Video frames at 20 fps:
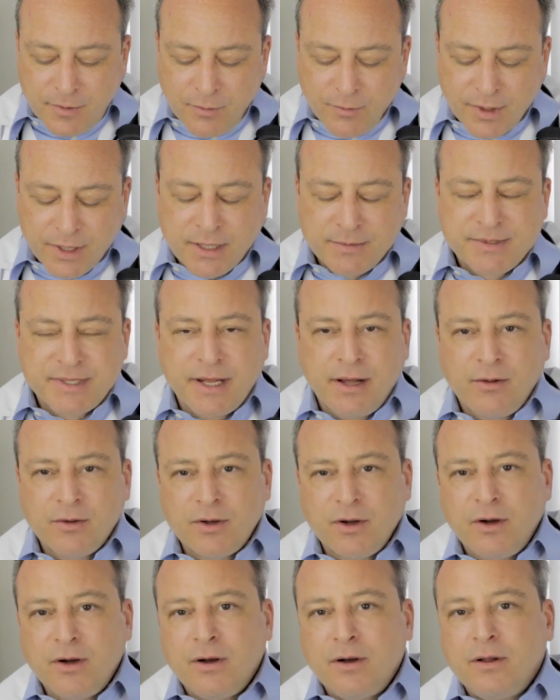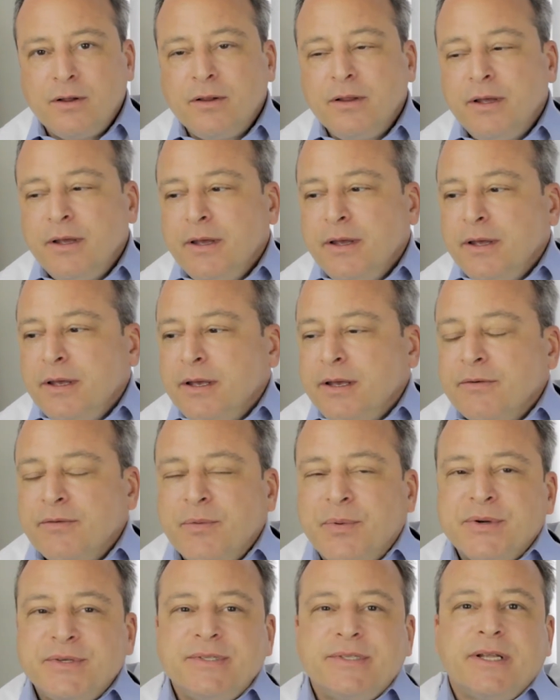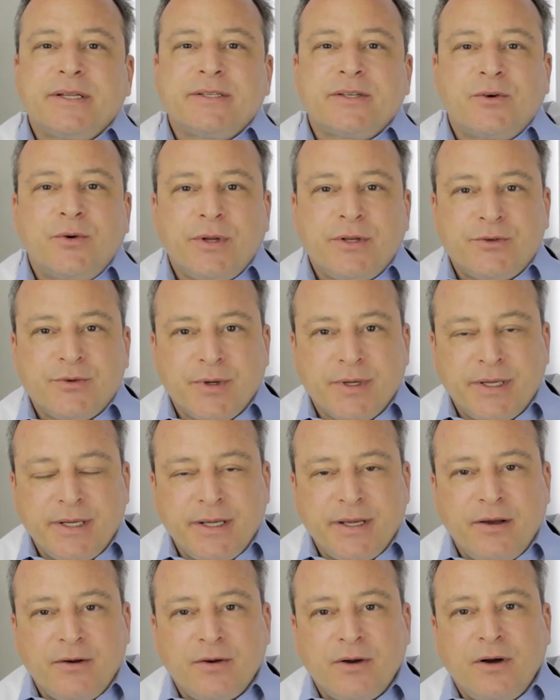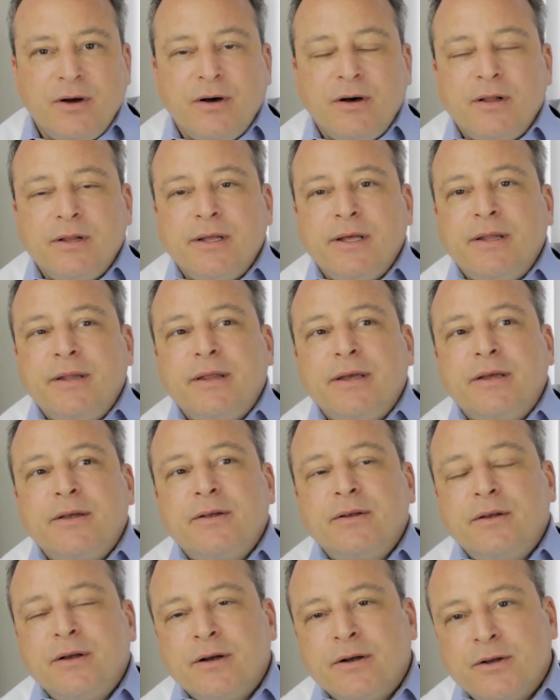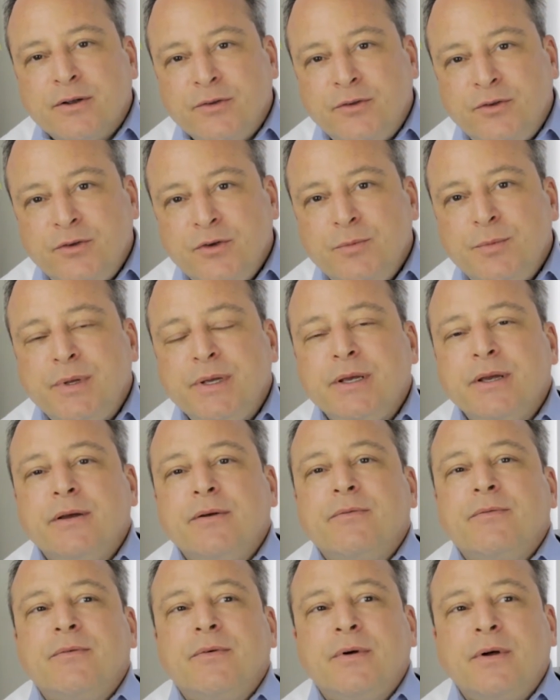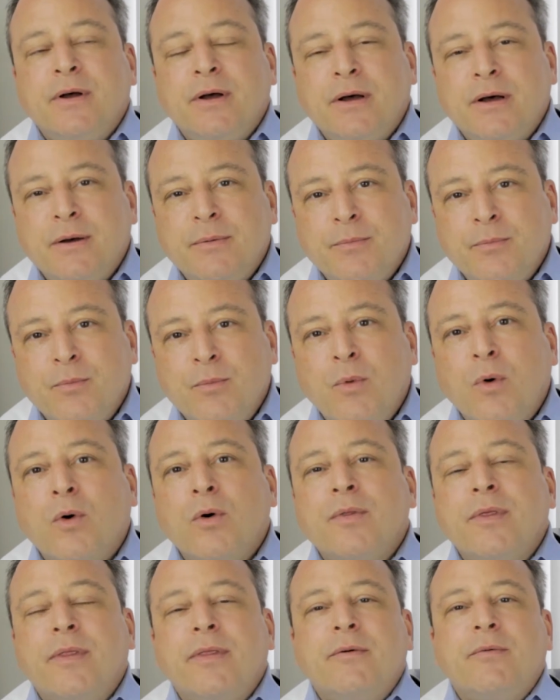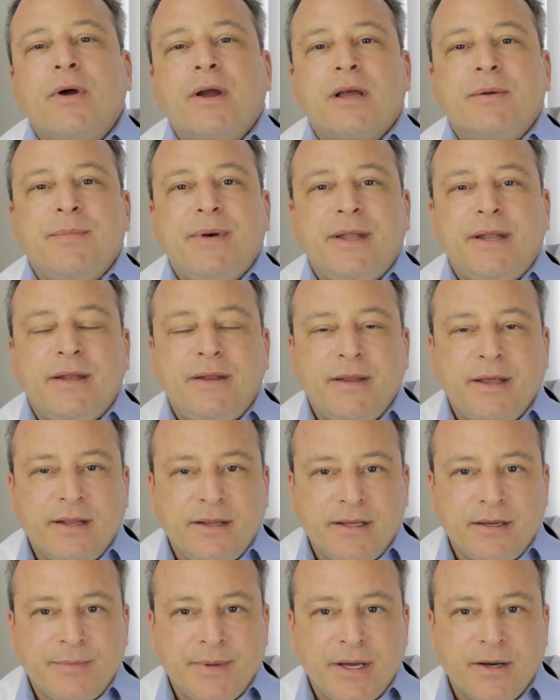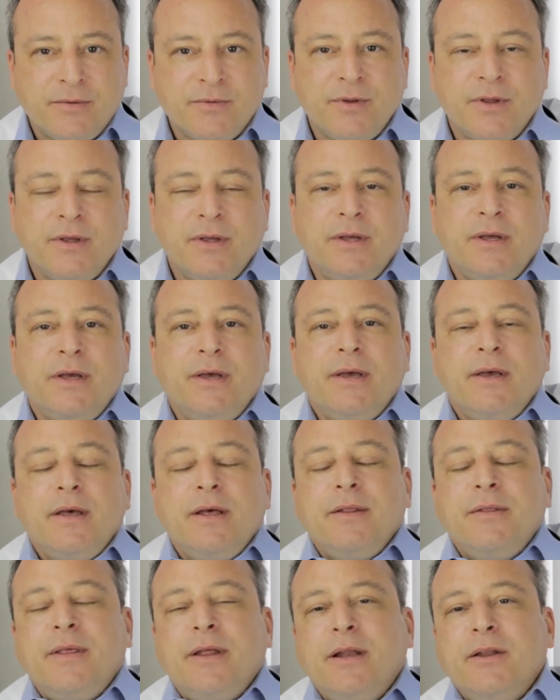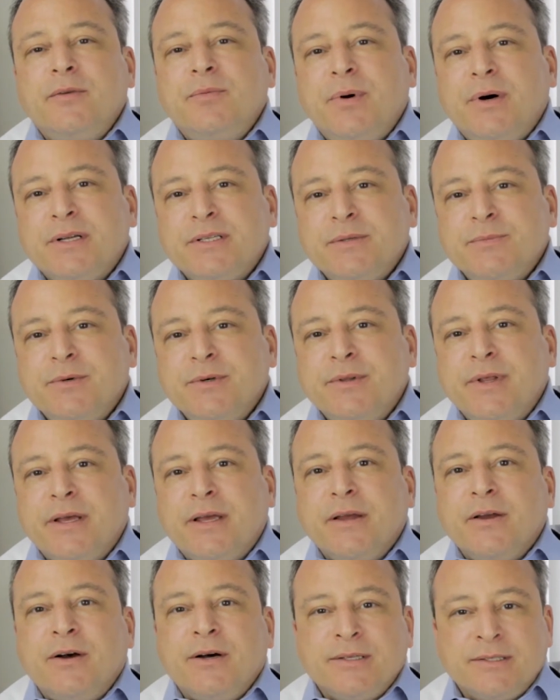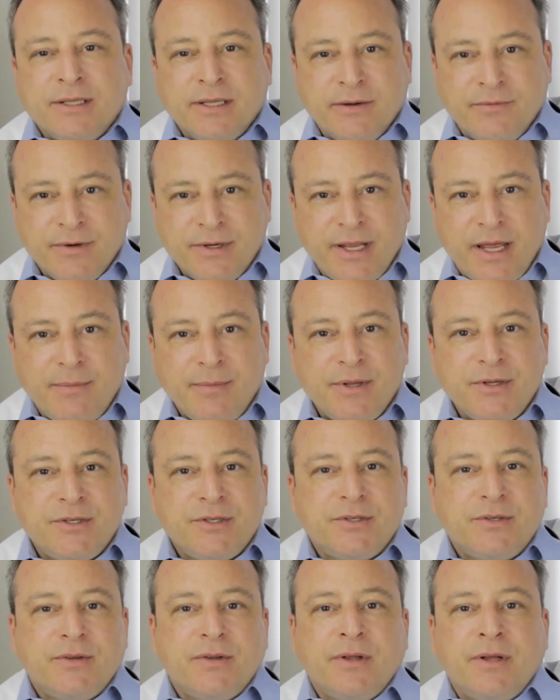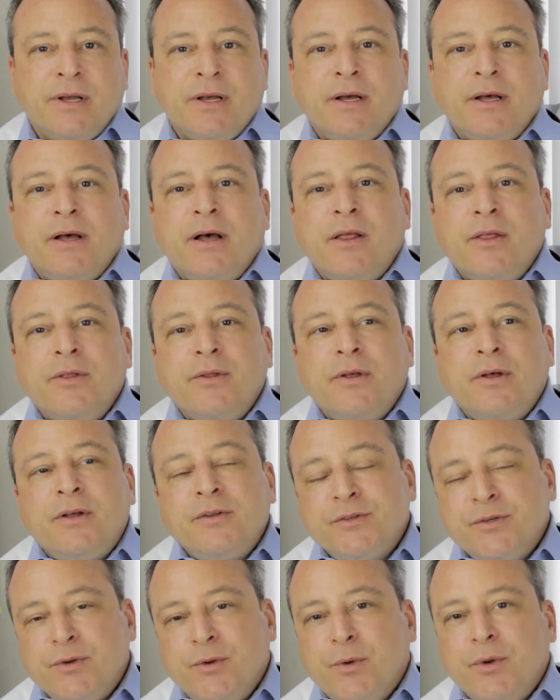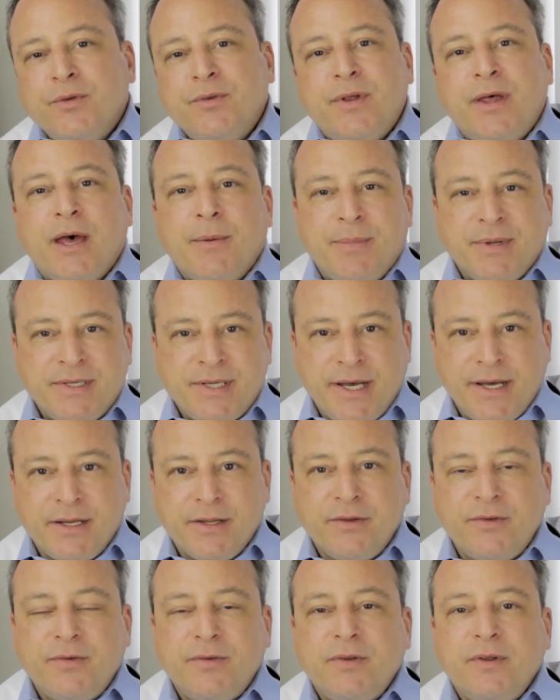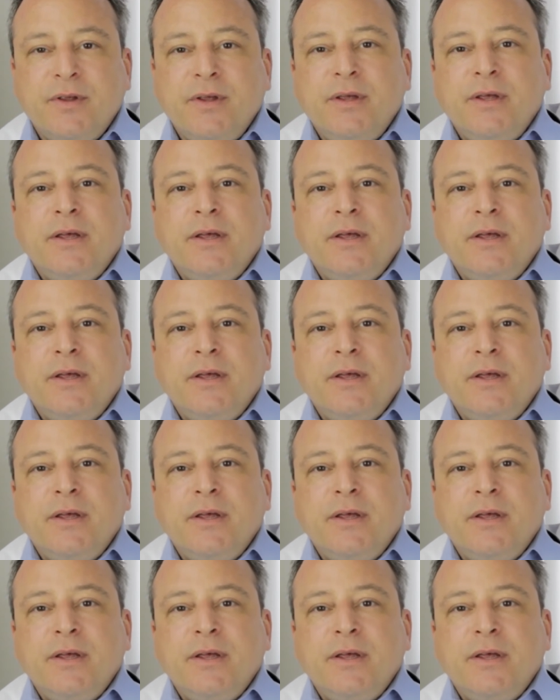When it comes to alcohol, if a person doesn't quit drinking alcohol and they are consuming um, more than the recommended daily amount, then it is possible they can cause liver damage, uh, also known as hepatitis,